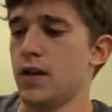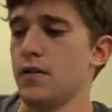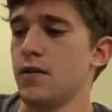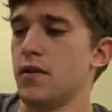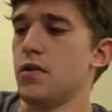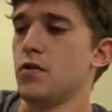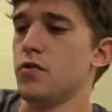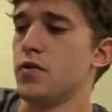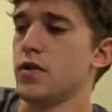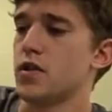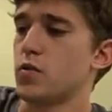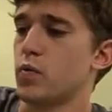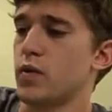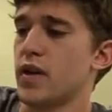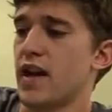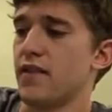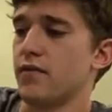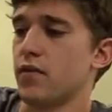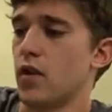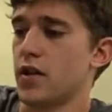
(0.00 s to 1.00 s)
To do this, we
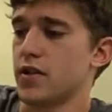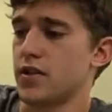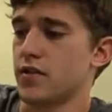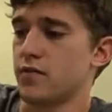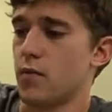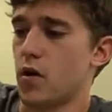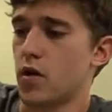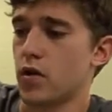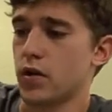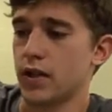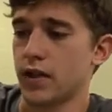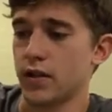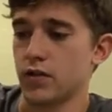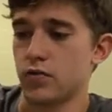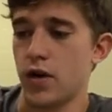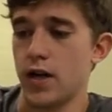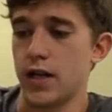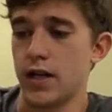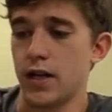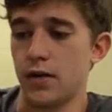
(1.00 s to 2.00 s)
have lots of markings
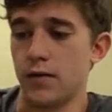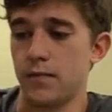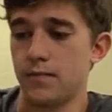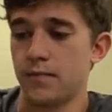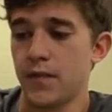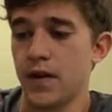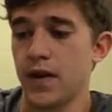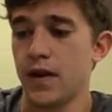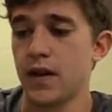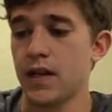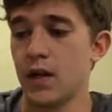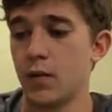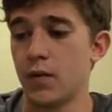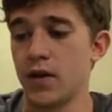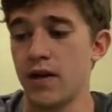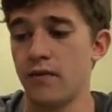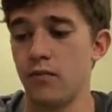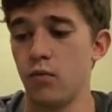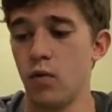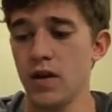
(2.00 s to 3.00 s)
right here. And we
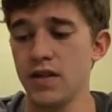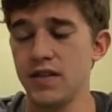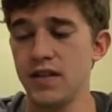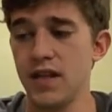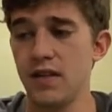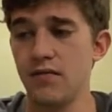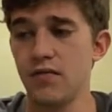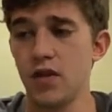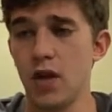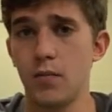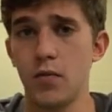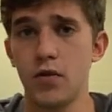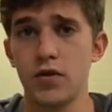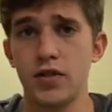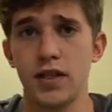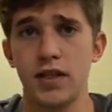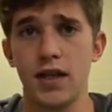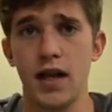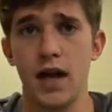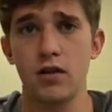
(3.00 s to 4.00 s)
have one set of numbers
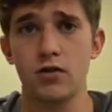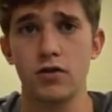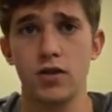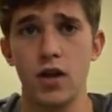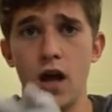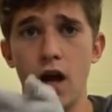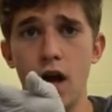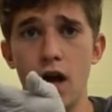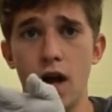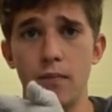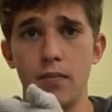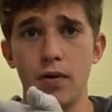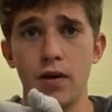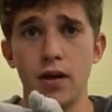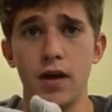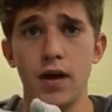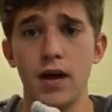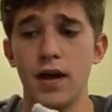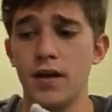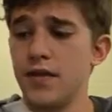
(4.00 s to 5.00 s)
that counts up.
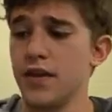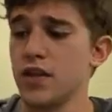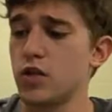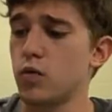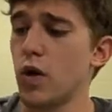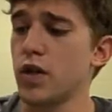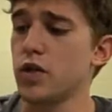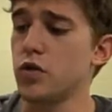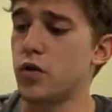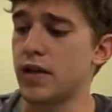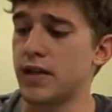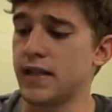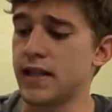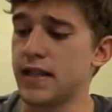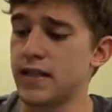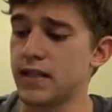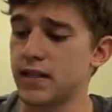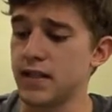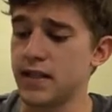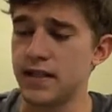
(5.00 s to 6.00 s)
This way you can
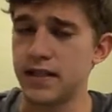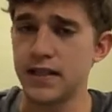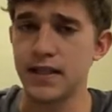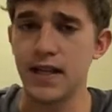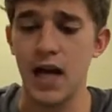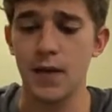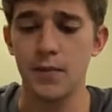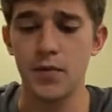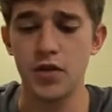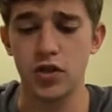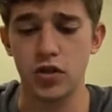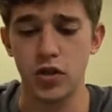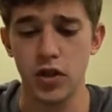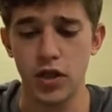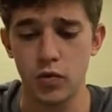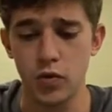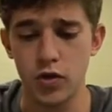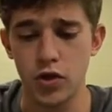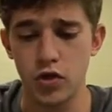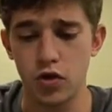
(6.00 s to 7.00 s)
easily see how much
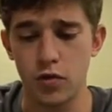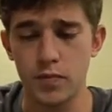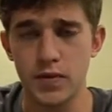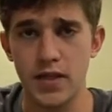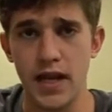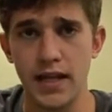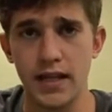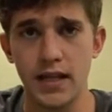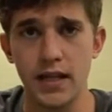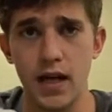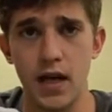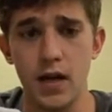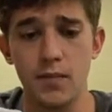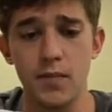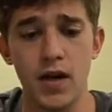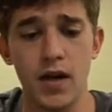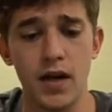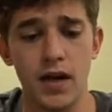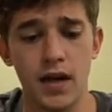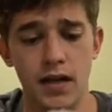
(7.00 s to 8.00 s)
liquid you're taking up
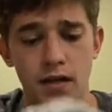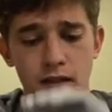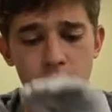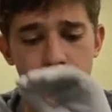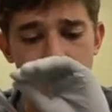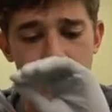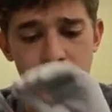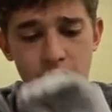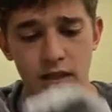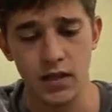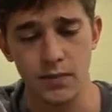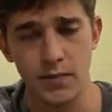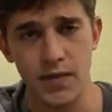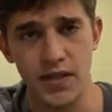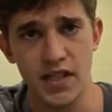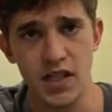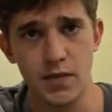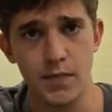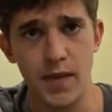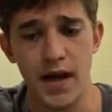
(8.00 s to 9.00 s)
to easily be
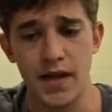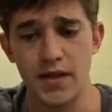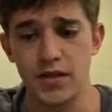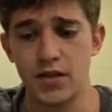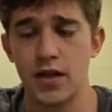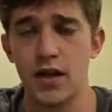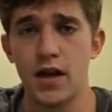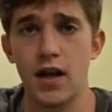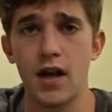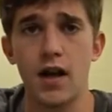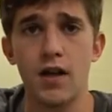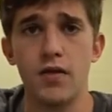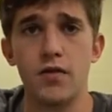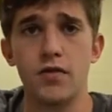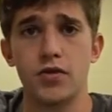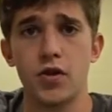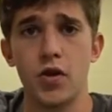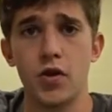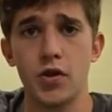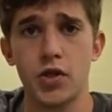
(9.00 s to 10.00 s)
dispensed.
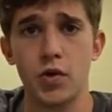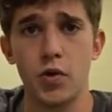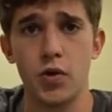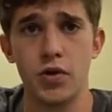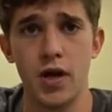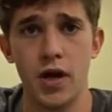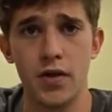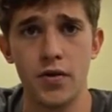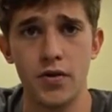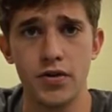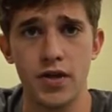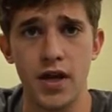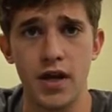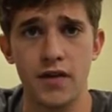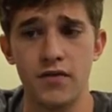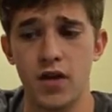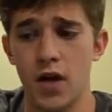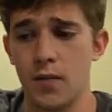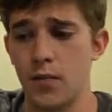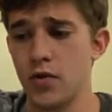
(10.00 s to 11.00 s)
There's also another set
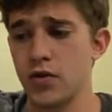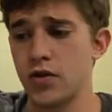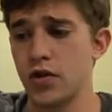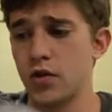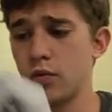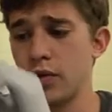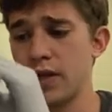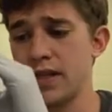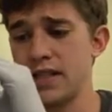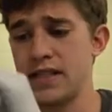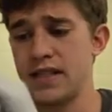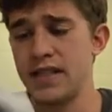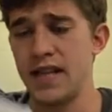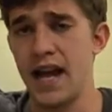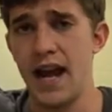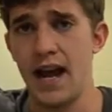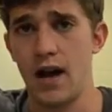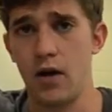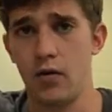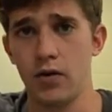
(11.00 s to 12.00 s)
of numbers that reads
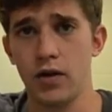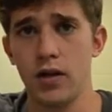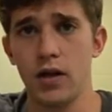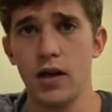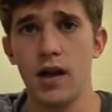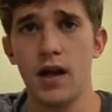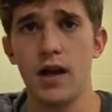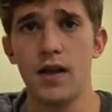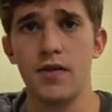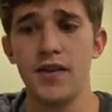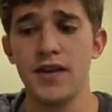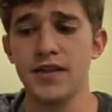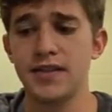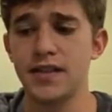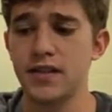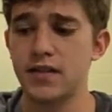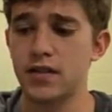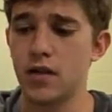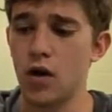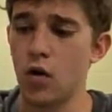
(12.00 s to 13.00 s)
down. This
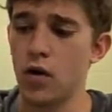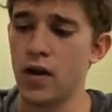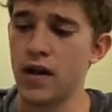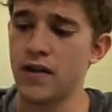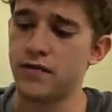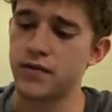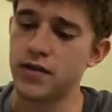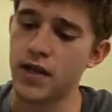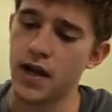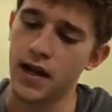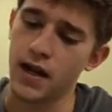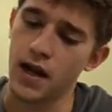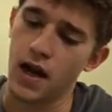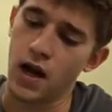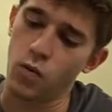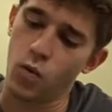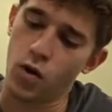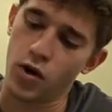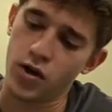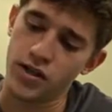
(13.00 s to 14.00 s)
is so if, say,
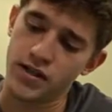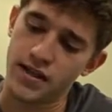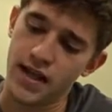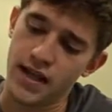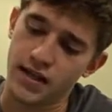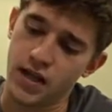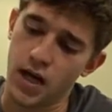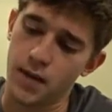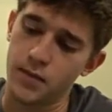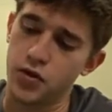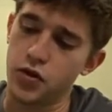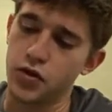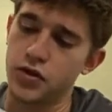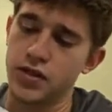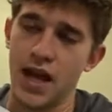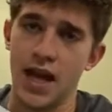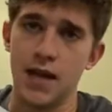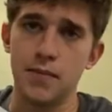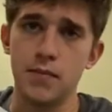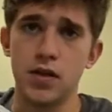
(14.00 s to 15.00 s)
I wanted to take up to
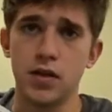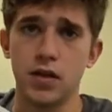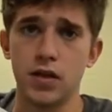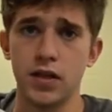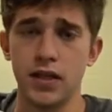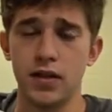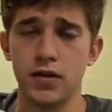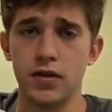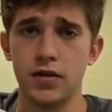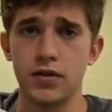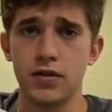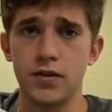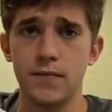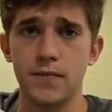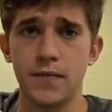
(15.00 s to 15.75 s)
10 milliliters